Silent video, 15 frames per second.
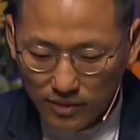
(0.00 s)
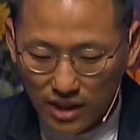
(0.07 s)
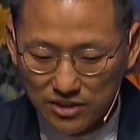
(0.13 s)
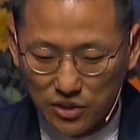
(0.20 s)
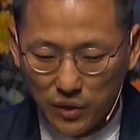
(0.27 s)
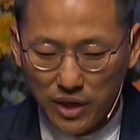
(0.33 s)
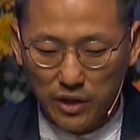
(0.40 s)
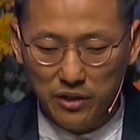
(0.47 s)
And
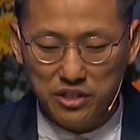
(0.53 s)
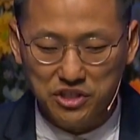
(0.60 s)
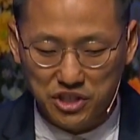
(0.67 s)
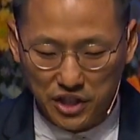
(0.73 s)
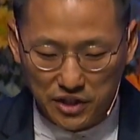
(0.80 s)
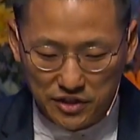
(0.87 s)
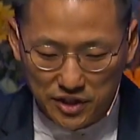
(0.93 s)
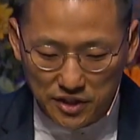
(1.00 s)
so here is
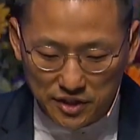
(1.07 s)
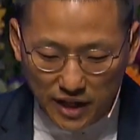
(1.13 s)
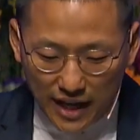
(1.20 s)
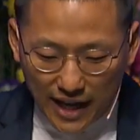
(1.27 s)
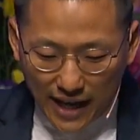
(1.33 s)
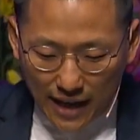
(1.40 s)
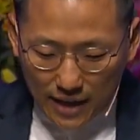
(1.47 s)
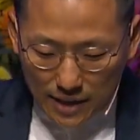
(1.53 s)
Jesus.
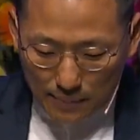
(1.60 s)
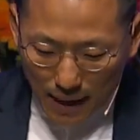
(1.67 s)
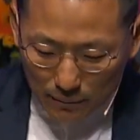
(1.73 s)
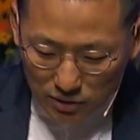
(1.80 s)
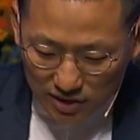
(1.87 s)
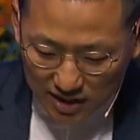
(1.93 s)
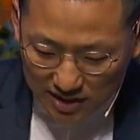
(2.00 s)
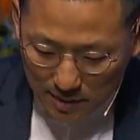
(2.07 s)
The
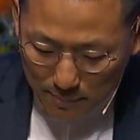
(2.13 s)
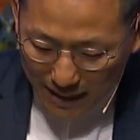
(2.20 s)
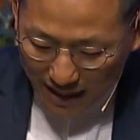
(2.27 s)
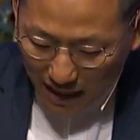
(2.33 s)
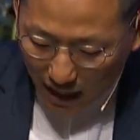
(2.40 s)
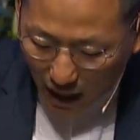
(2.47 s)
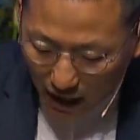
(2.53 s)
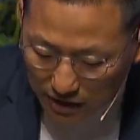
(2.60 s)
Bible says that
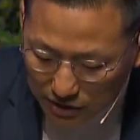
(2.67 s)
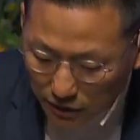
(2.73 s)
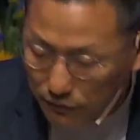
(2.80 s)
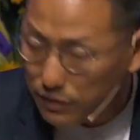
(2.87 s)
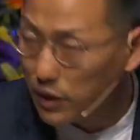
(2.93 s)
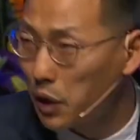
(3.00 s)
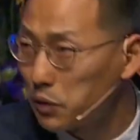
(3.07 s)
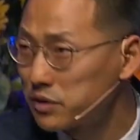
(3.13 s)
because
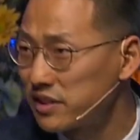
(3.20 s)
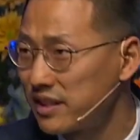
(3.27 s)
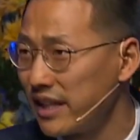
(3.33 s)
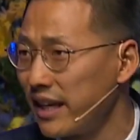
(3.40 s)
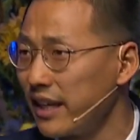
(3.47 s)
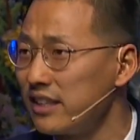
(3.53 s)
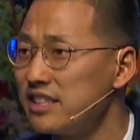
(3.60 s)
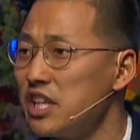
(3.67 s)
of those
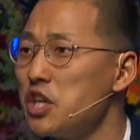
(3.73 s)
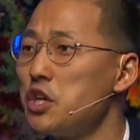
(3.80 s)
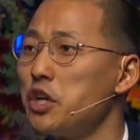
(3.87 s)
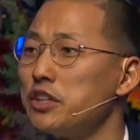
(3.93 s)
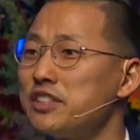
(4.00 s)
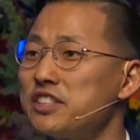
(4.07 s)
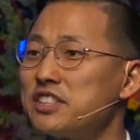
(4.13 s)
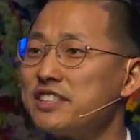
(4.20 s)
things, he
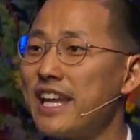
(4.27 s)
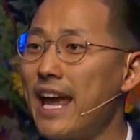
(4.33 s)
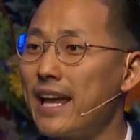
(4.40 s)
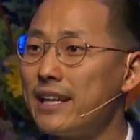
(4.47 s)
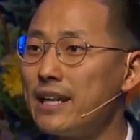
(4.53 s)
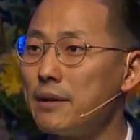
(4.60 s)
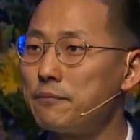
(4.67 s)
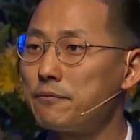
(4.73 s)
could
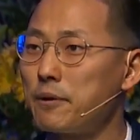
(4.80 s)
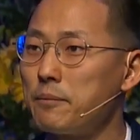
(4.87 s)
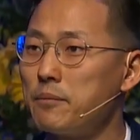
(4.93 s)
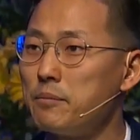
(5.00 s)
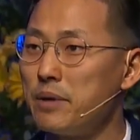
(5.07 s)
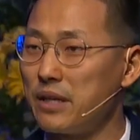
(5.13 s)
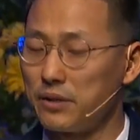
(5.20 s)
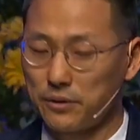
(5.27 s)
stand up from
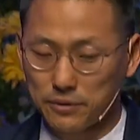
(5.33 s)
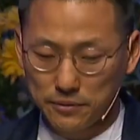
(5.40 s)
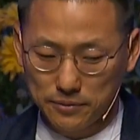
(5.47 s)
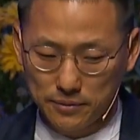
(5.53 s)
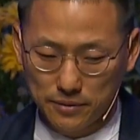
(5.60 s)
the meal,